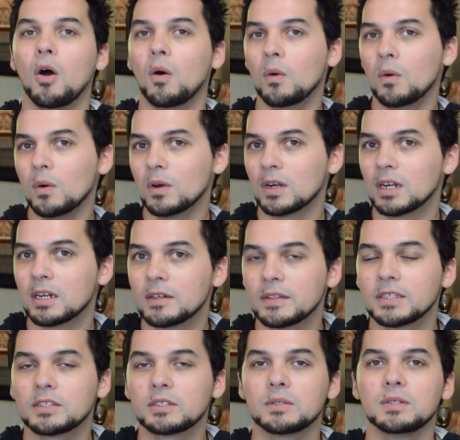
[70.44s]
or
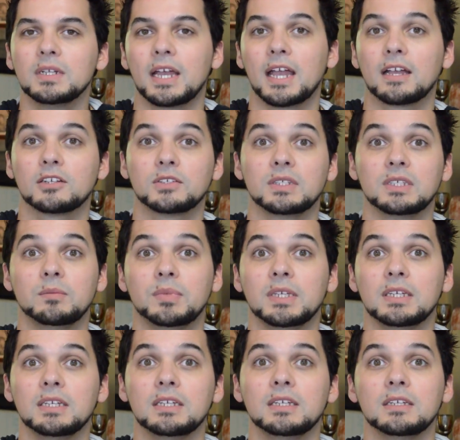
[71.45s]
this could actually
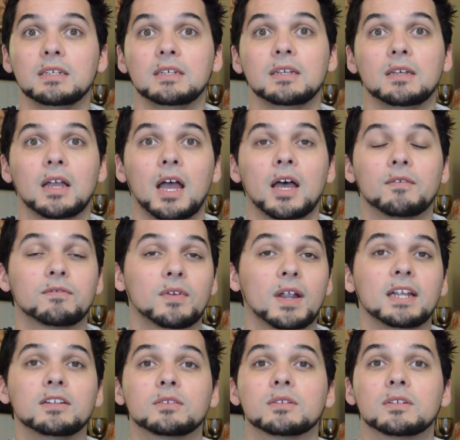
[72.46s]
be a
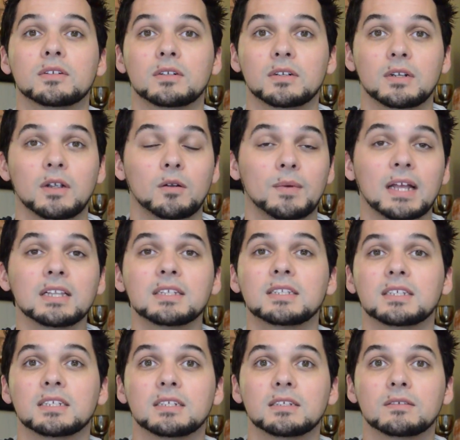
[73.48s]
friend or a
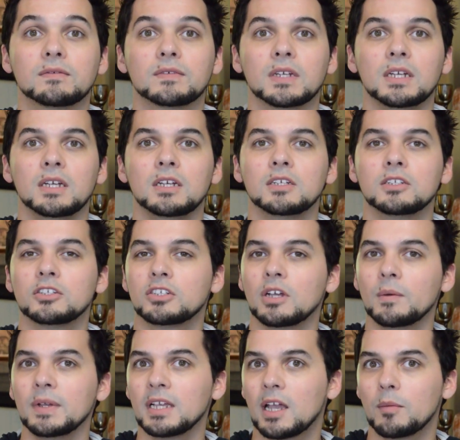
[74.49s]
relative
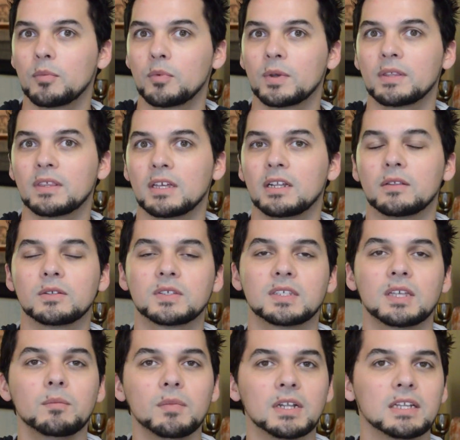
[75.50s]
showing up with another
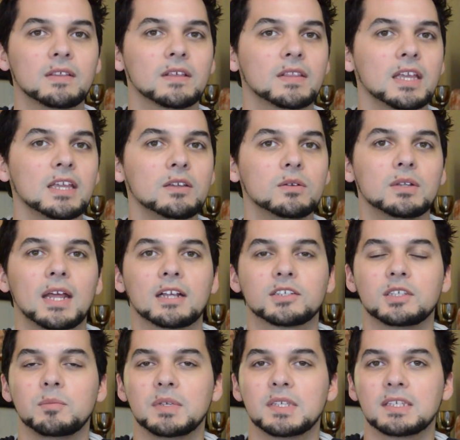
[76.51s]
somebody that they could
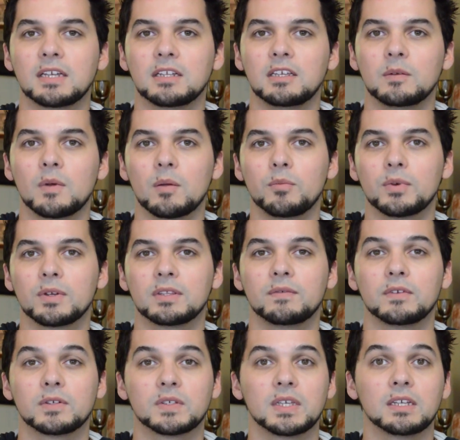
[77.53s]
actually be setting you up with
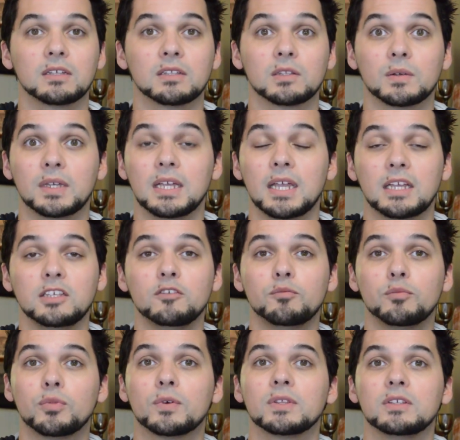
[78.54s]
if you're single looking and
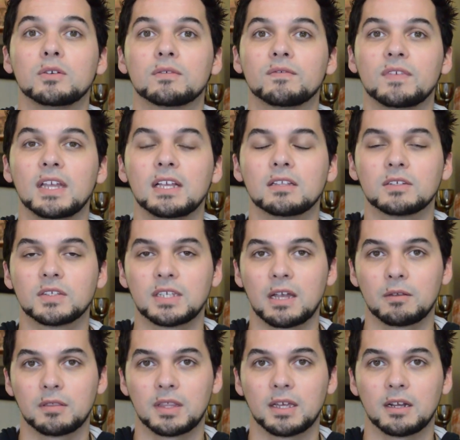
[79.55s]
you've put your feelers
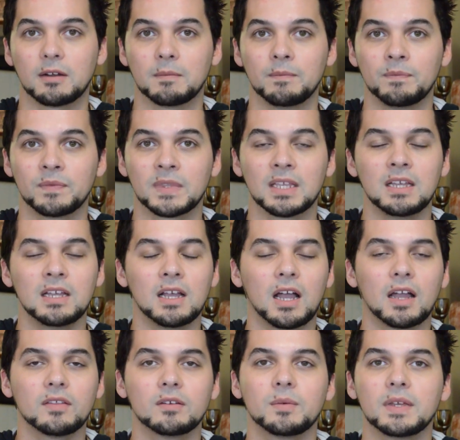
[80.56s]
out there.
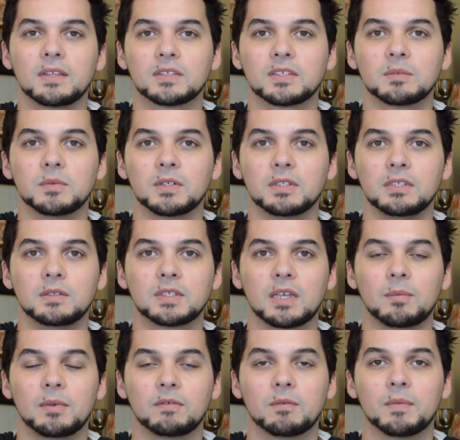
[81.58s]
Either way, there's some good news
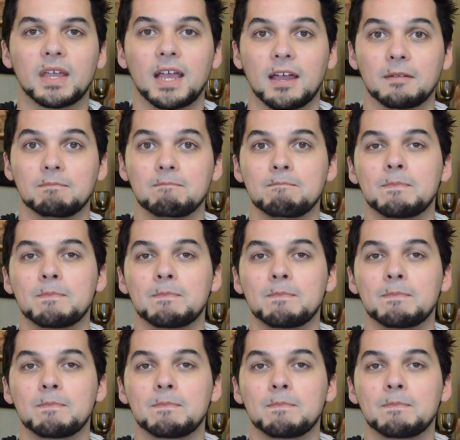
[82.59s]
coming from that.